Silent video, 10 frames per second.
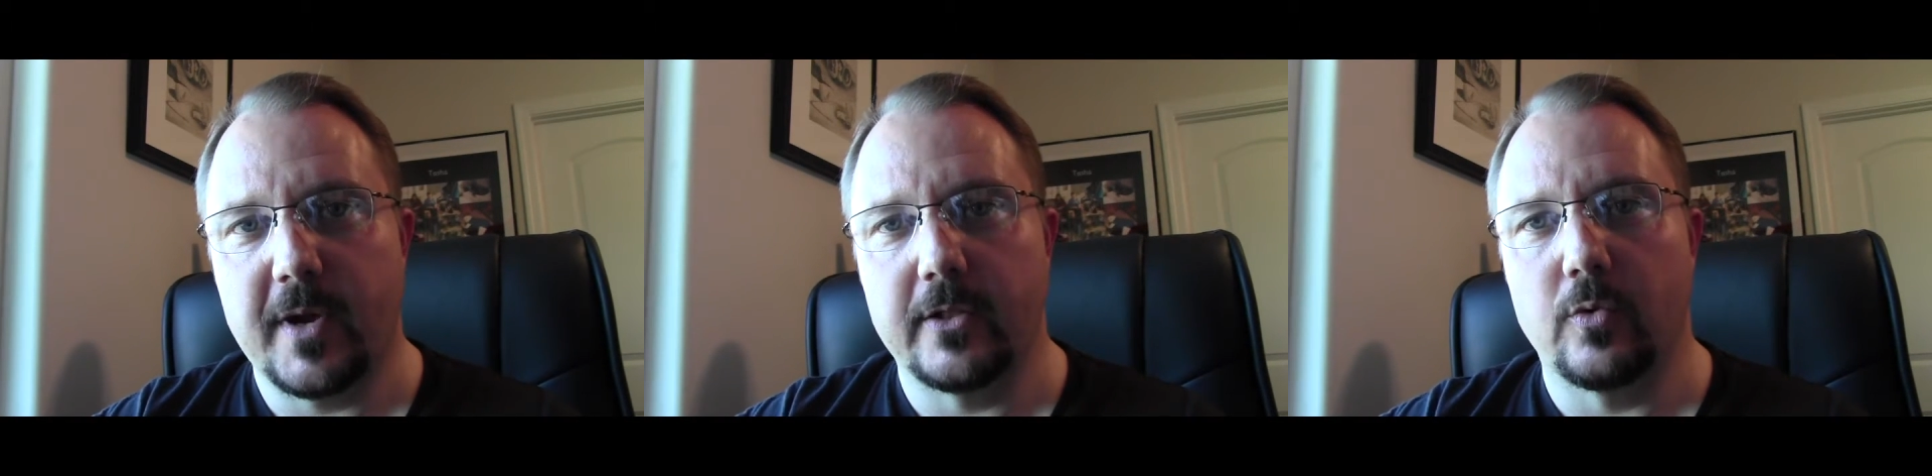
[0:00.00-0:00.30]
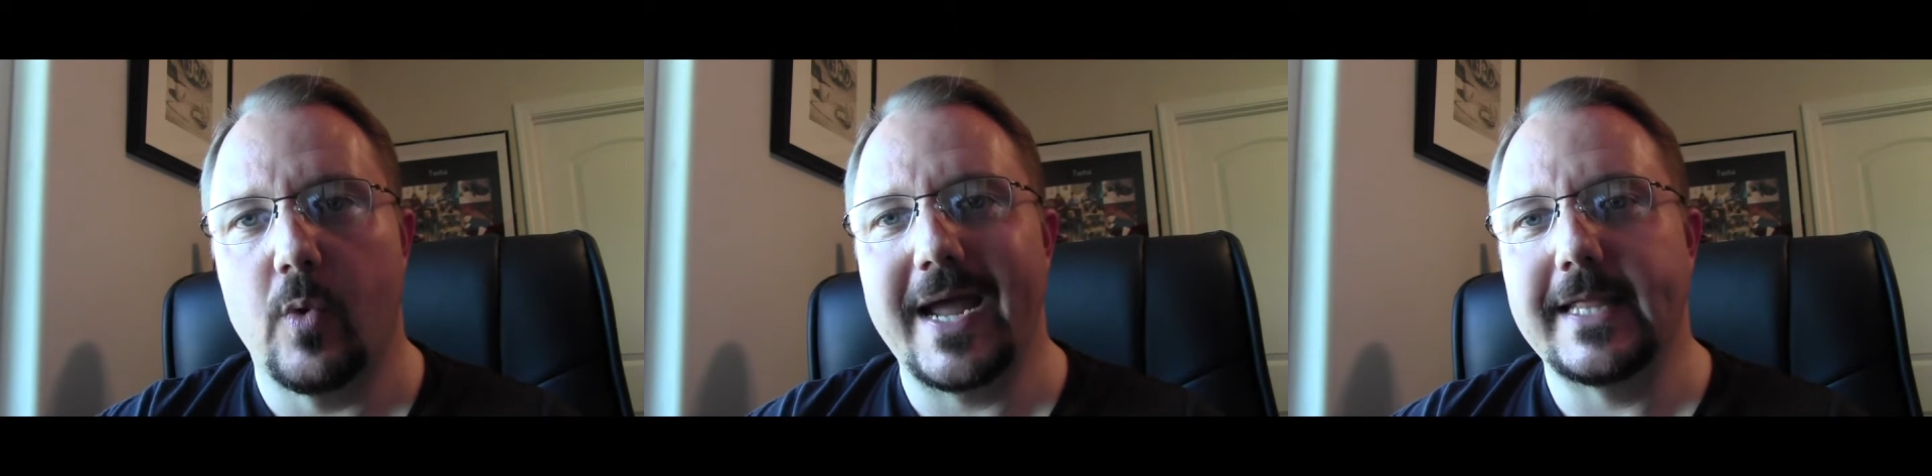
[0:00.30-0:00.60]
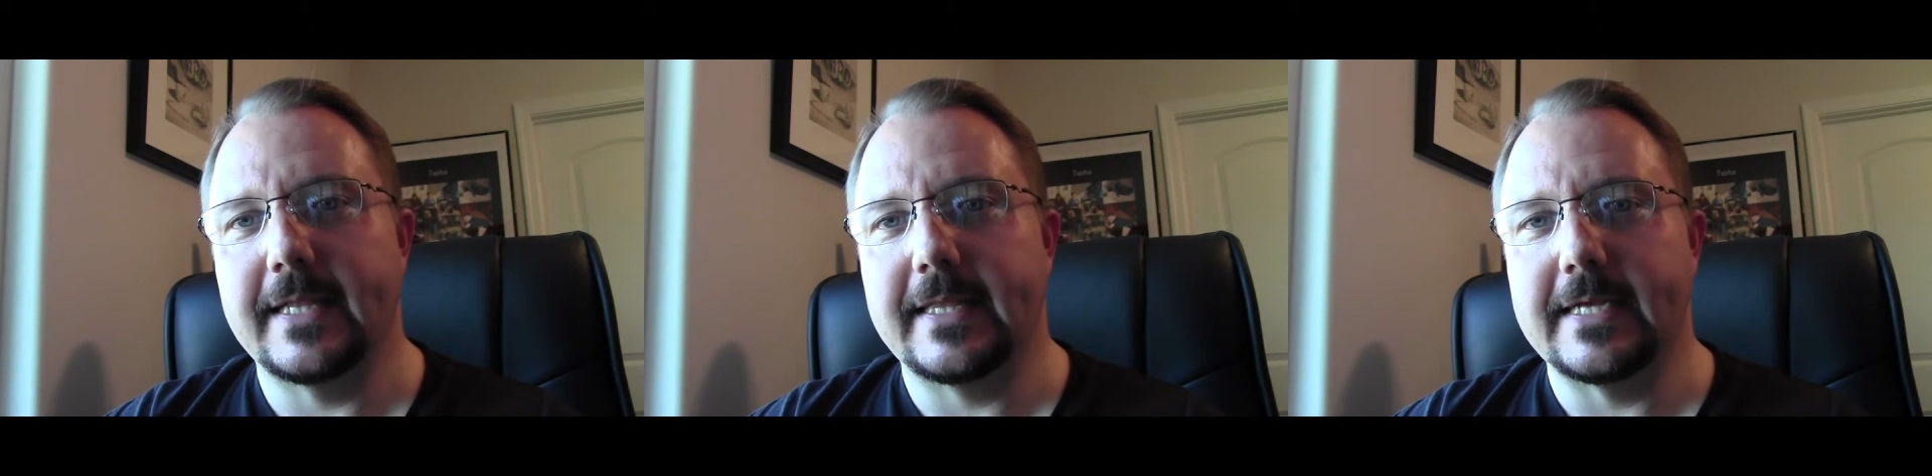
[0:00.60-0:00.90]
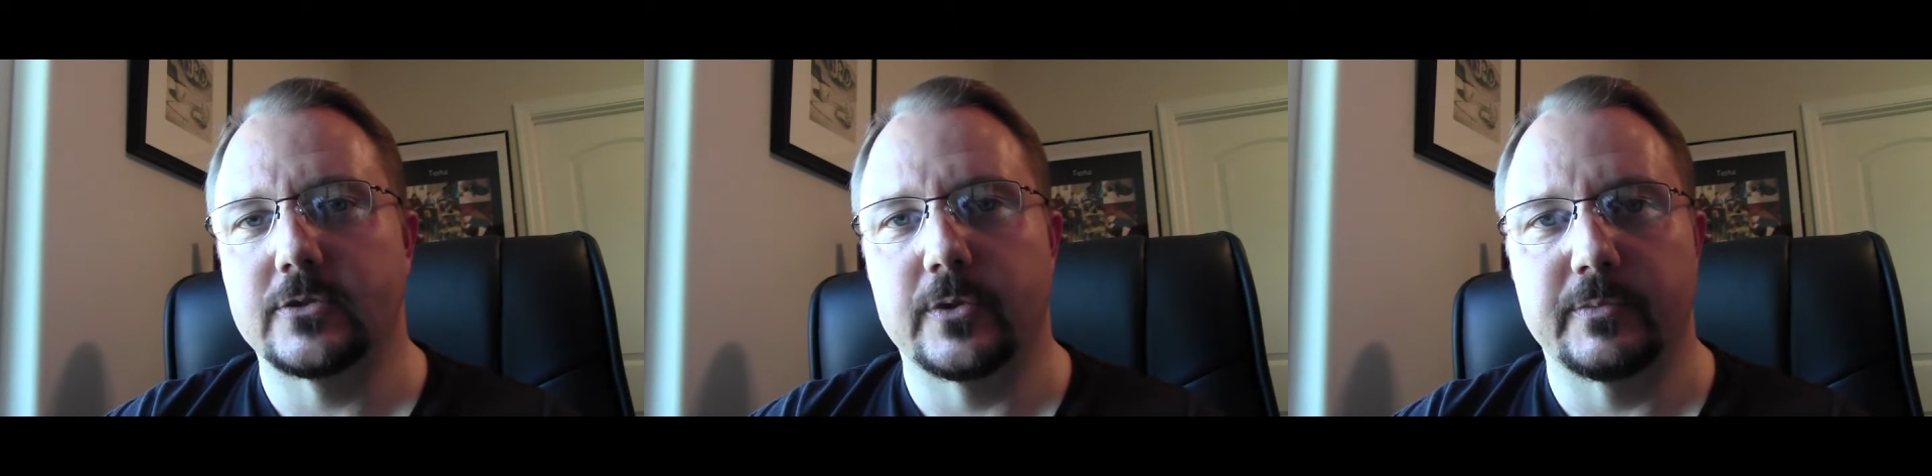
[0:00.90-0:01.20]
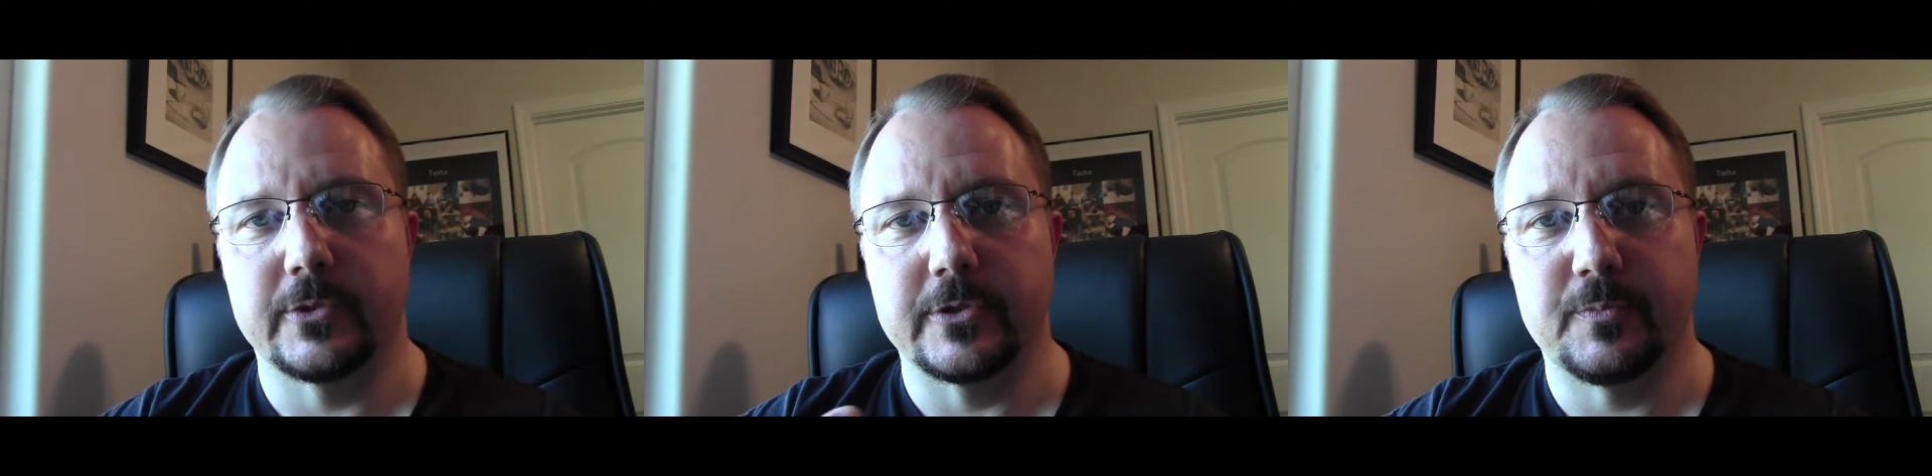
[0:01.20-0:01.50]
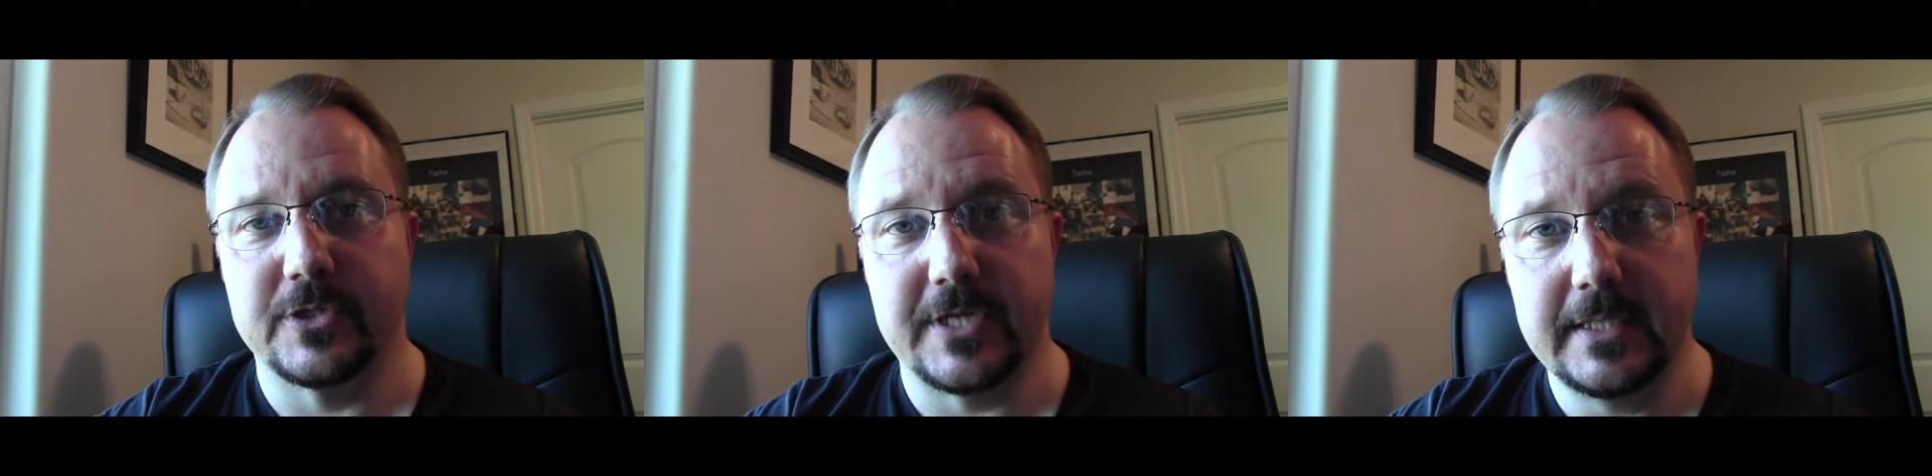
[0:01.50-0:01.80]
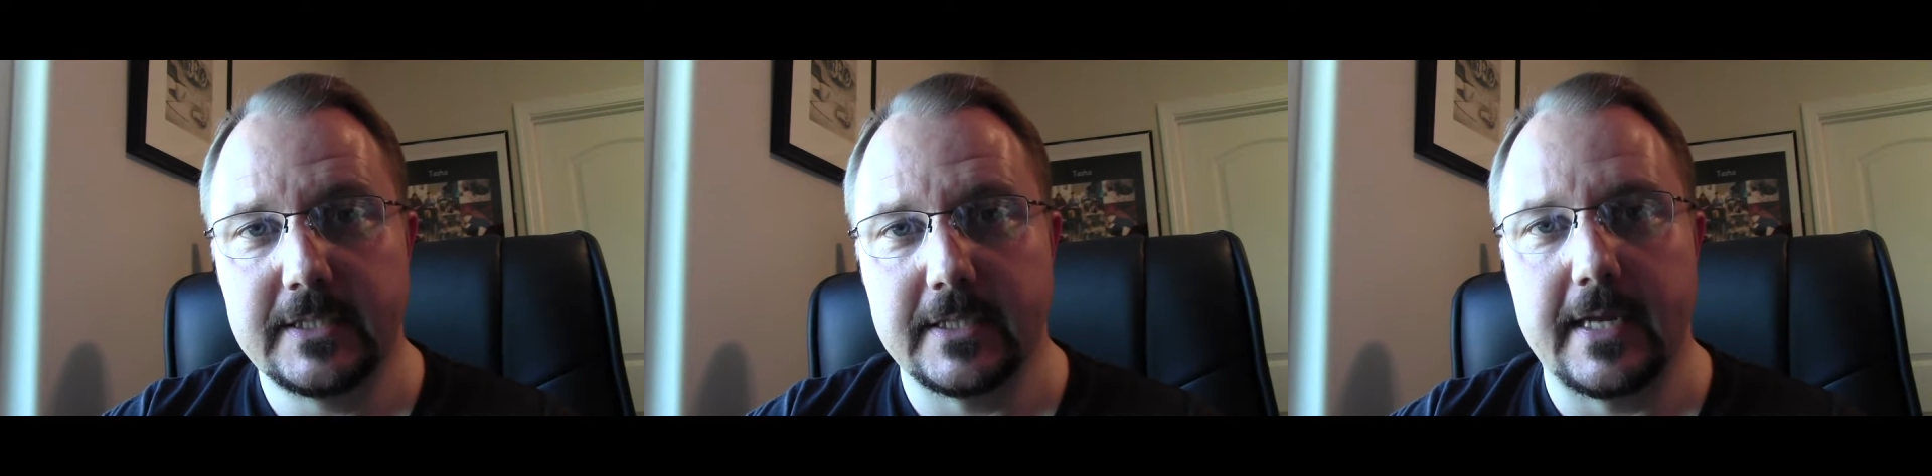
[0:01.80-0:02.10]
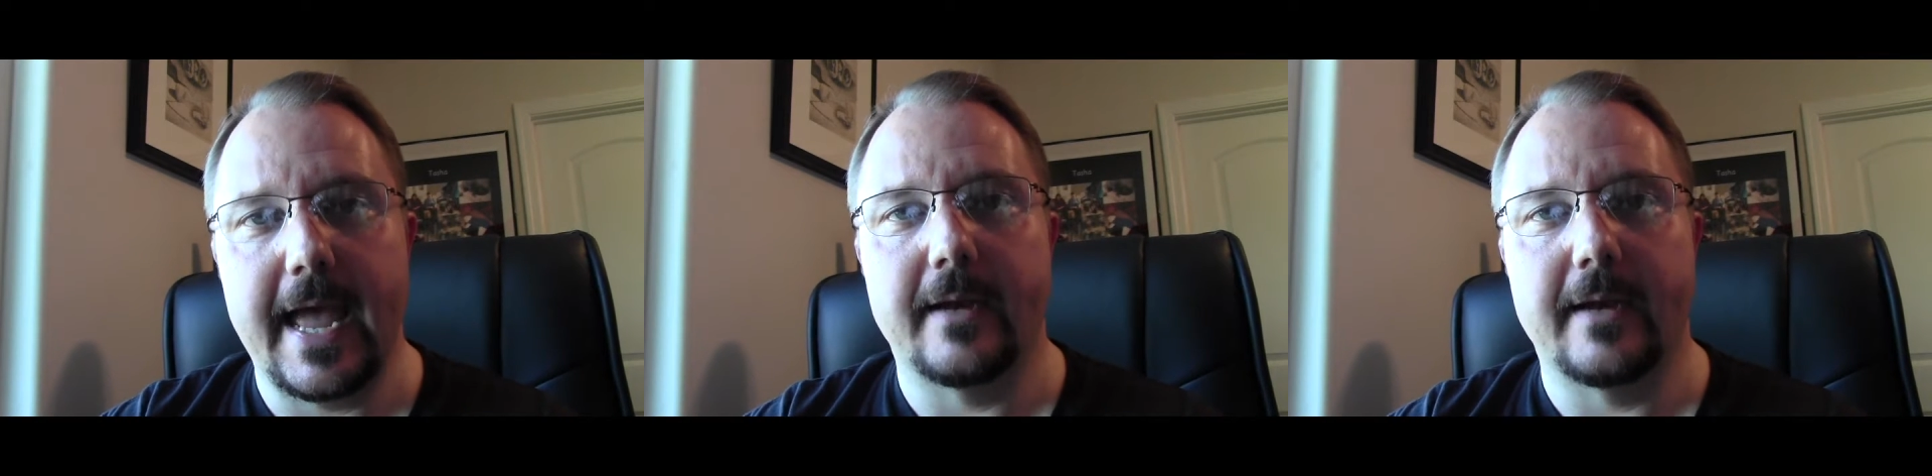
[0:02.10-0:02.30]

by the way that scripture is presented